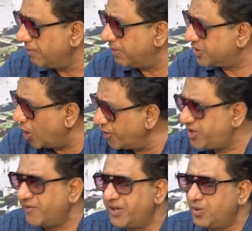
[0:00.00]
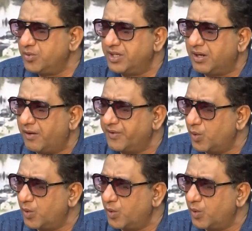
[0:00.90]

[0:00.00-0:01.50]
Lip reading: majority of the union of the